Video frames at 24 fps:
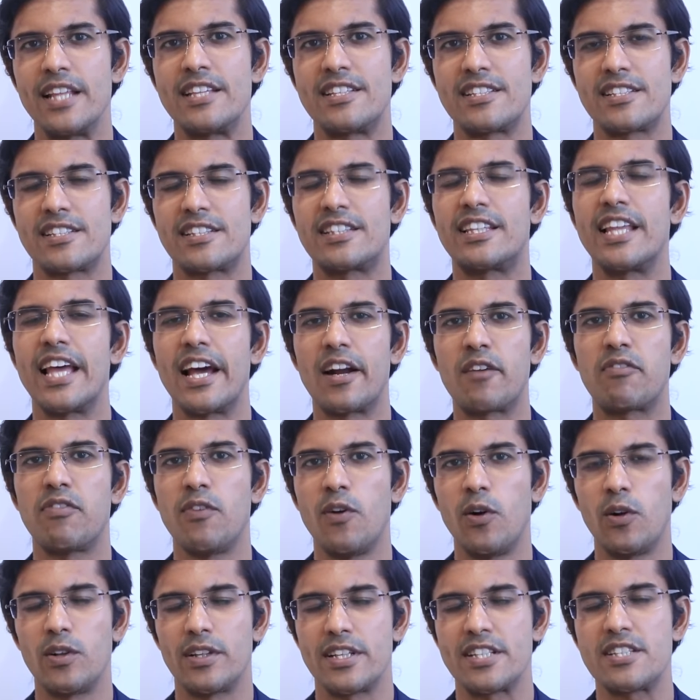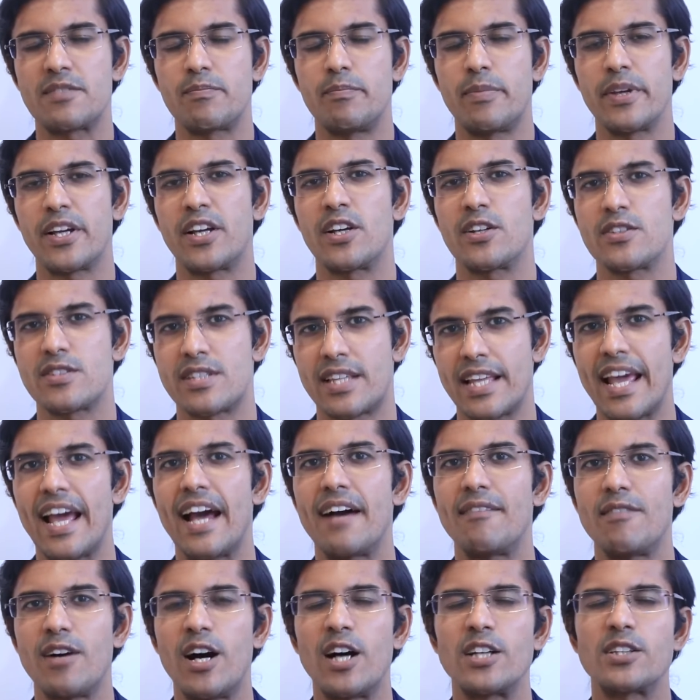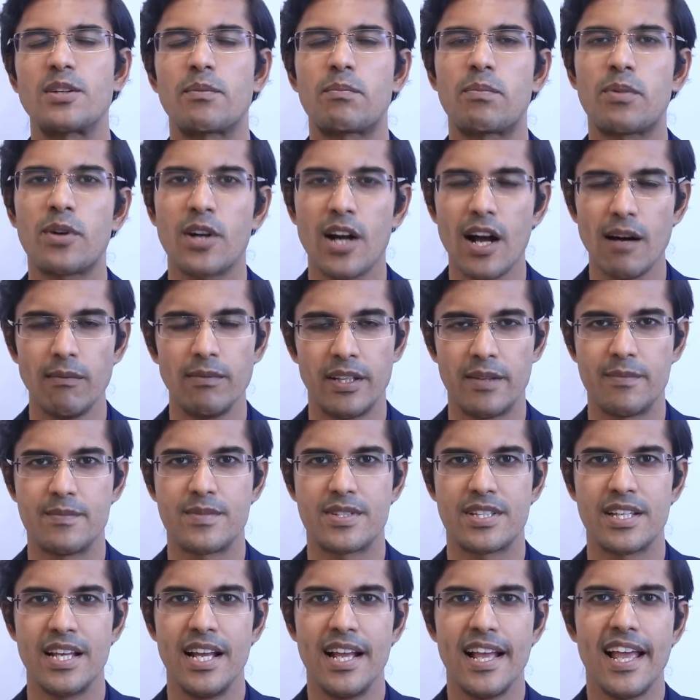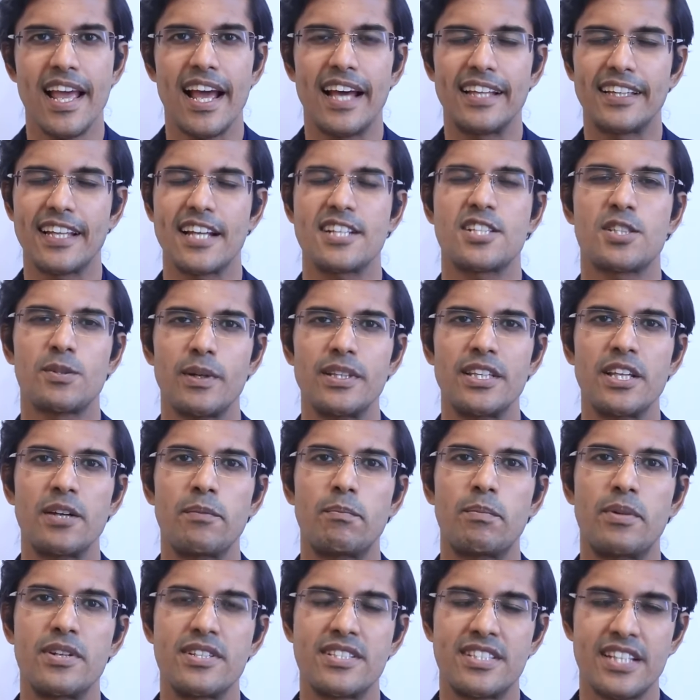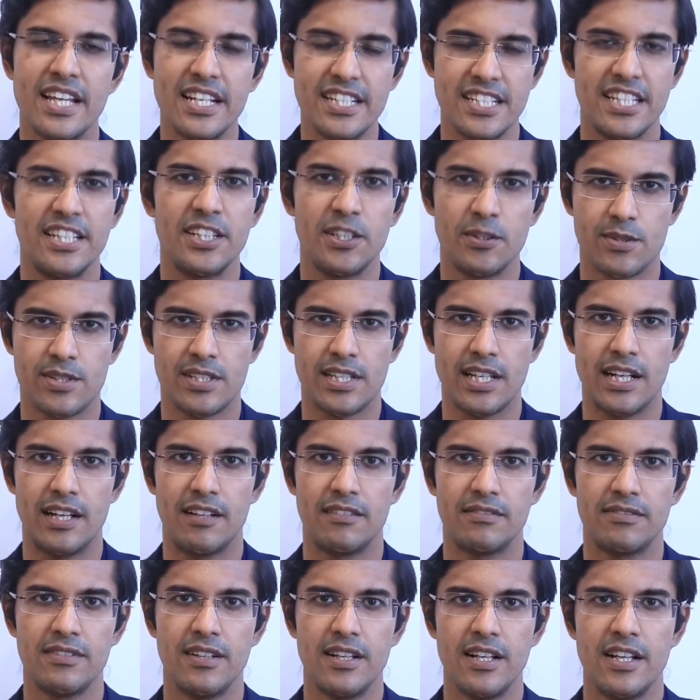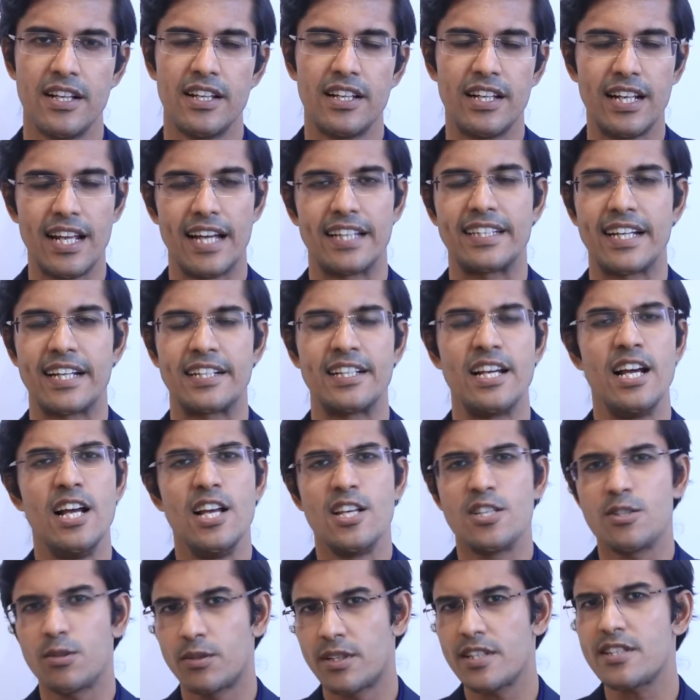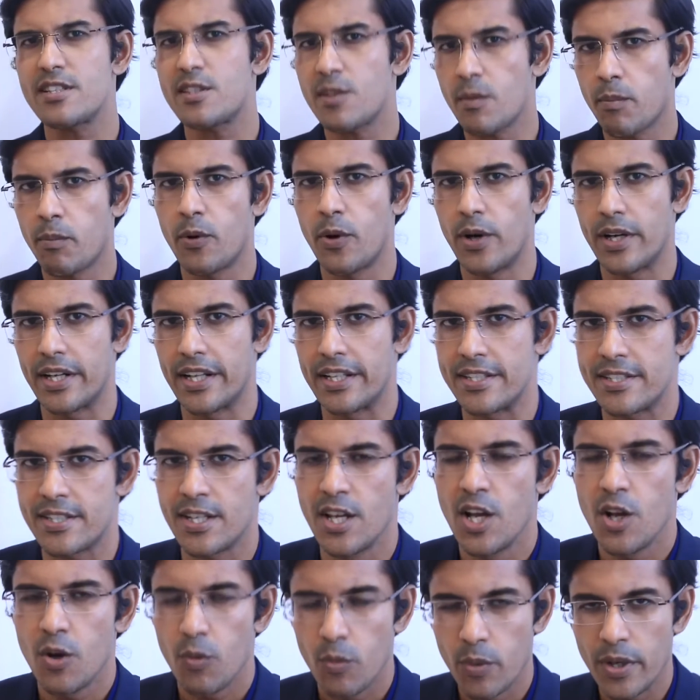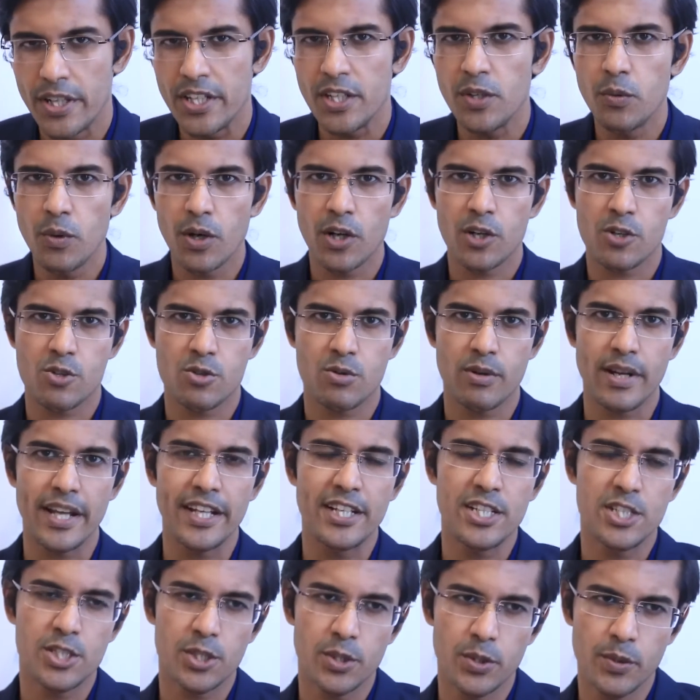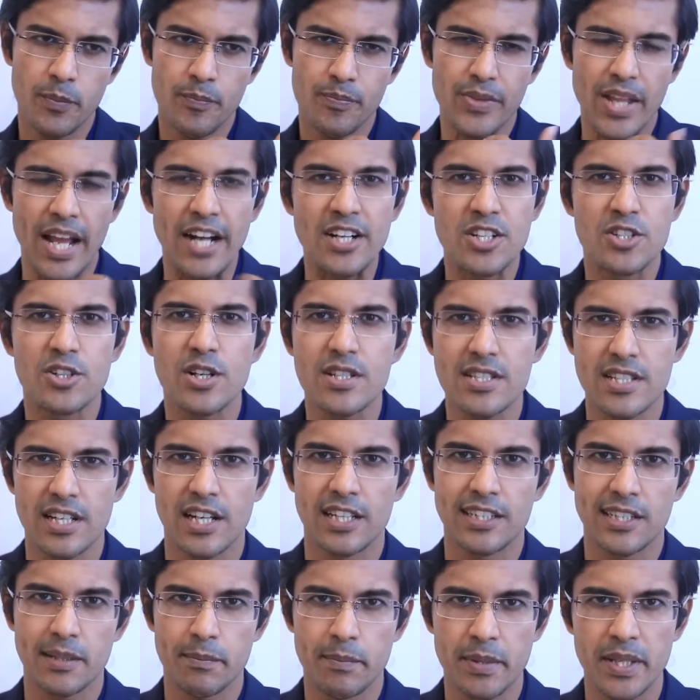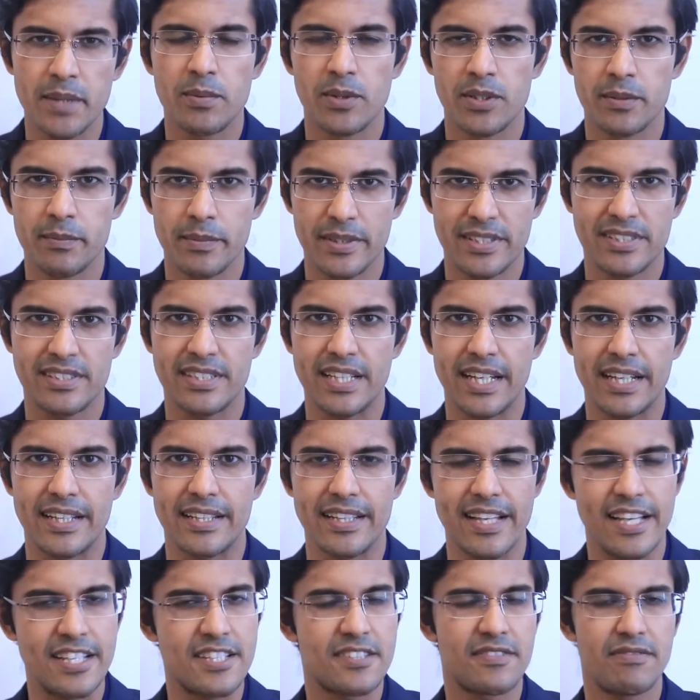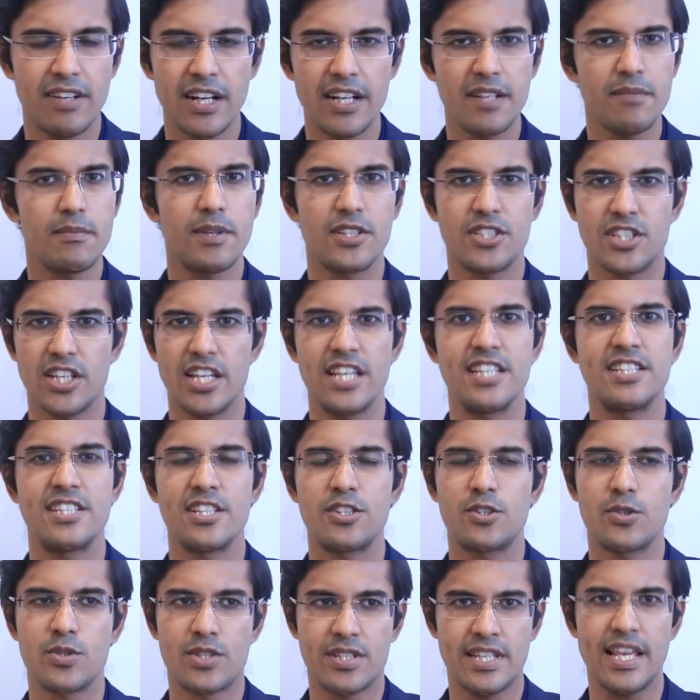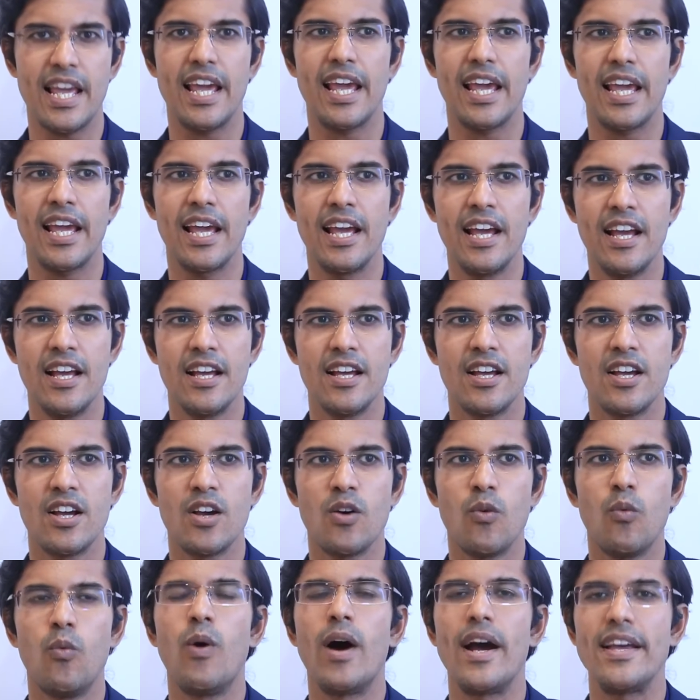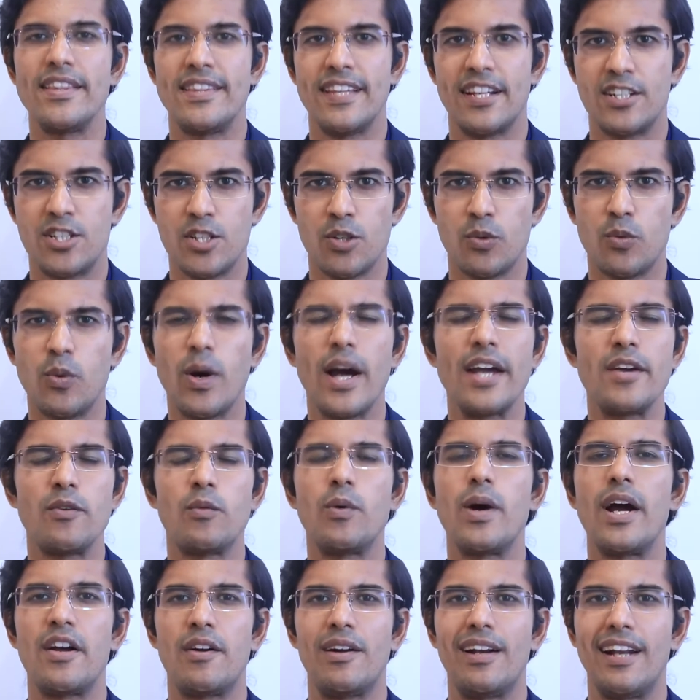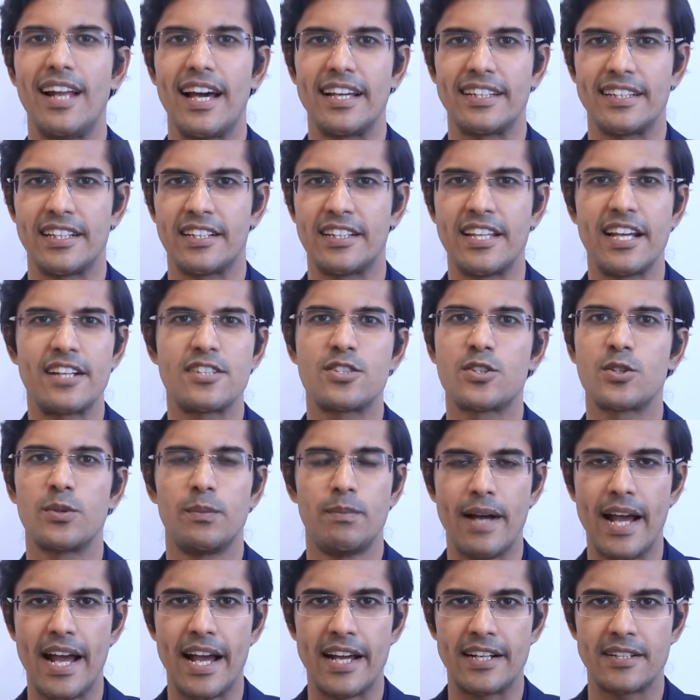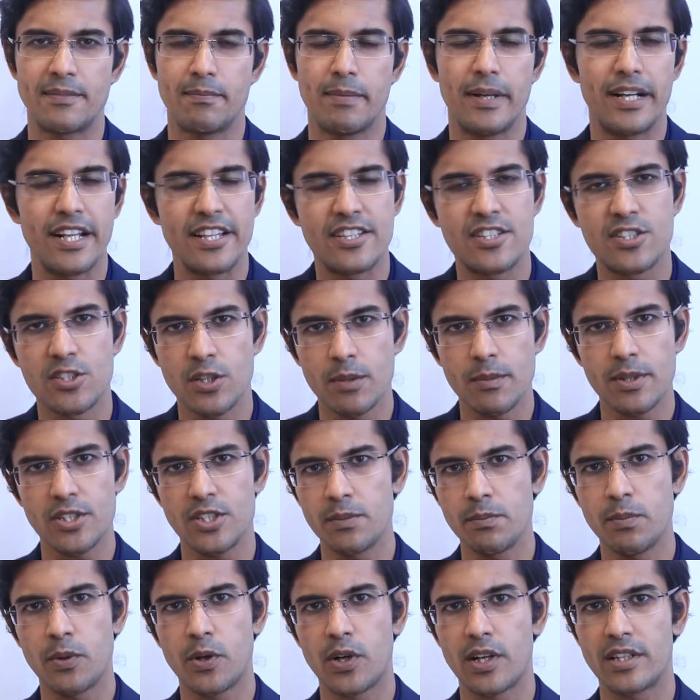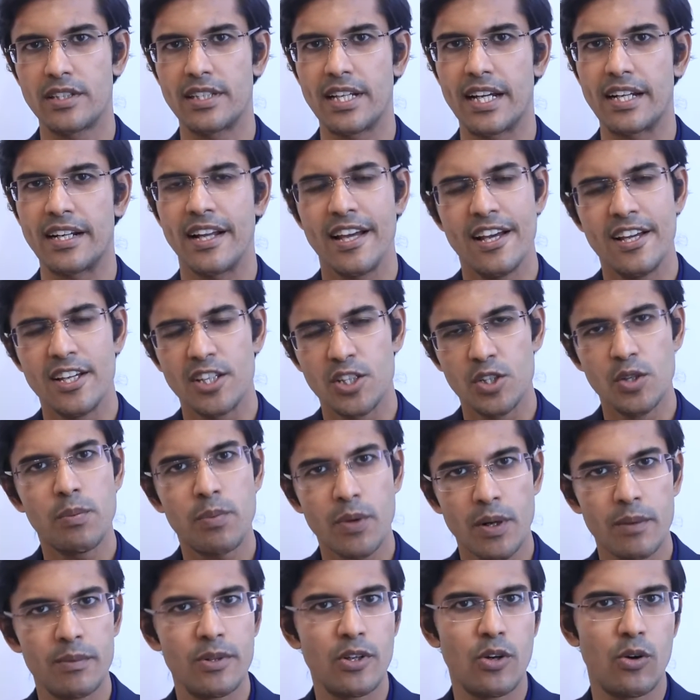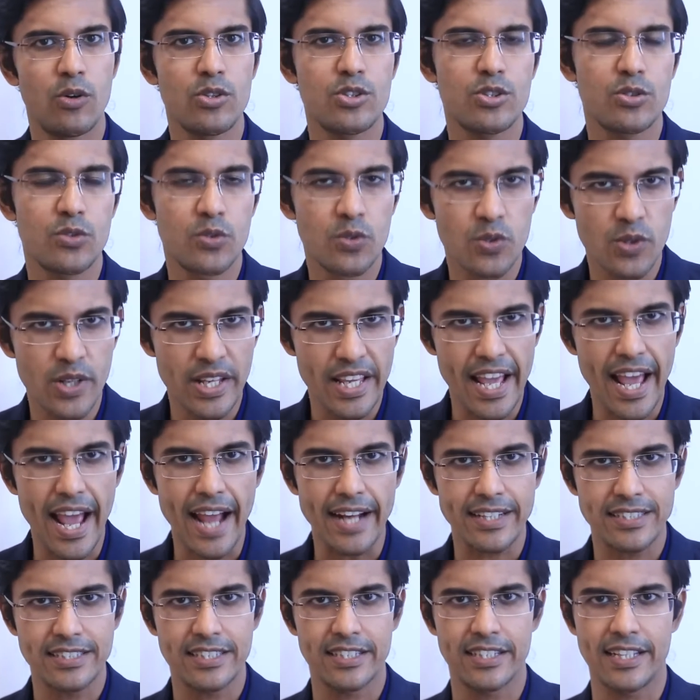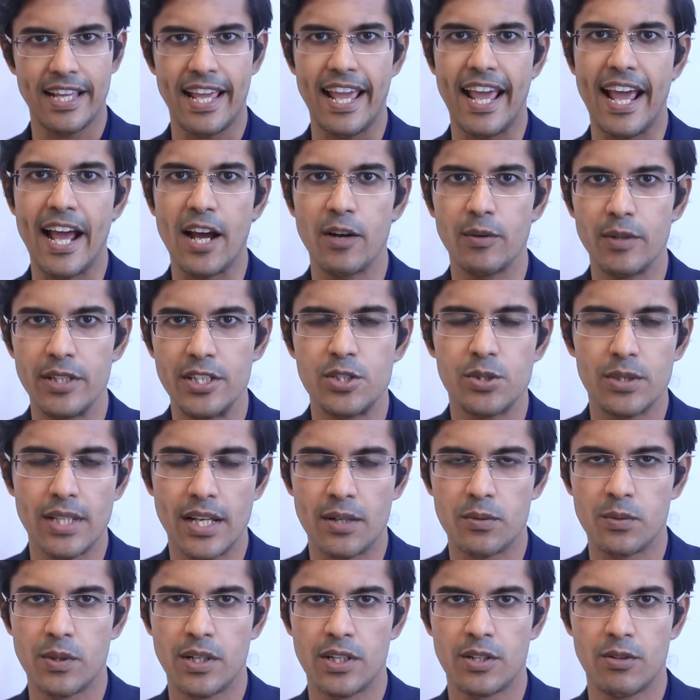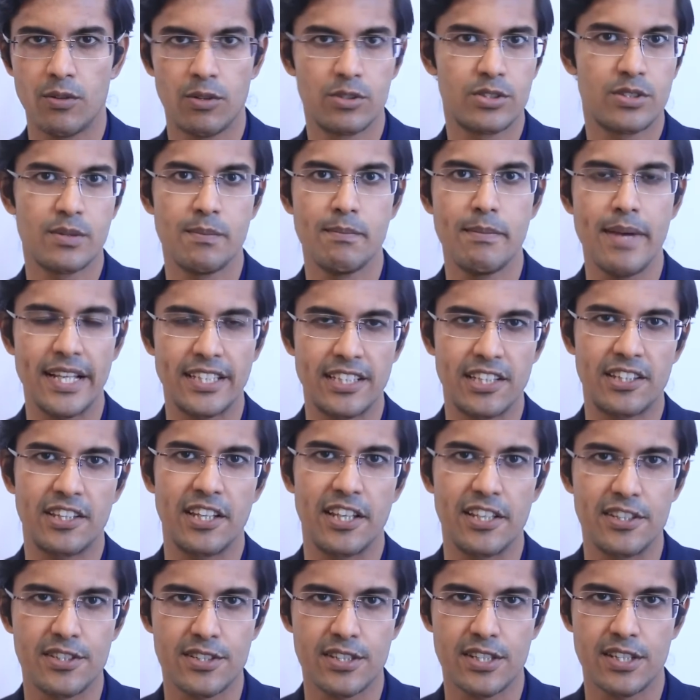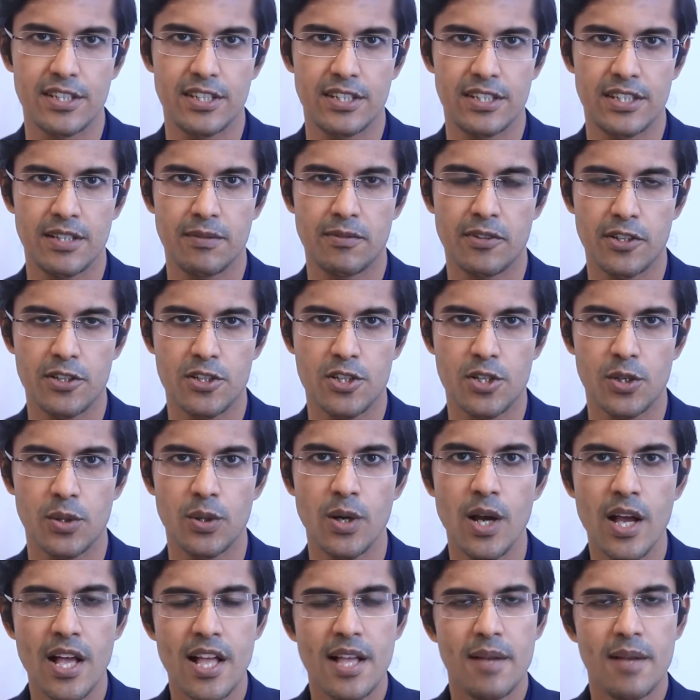it's their fault. It's because they have other problems, and that's why they're presenting yourself like that. So this is the point is, when you are trying to address other people's mistake, it's very much easy to say why they do, why why are like that, they're so bad. But it's so much important that you probably also reacting how into that one also make the things different too.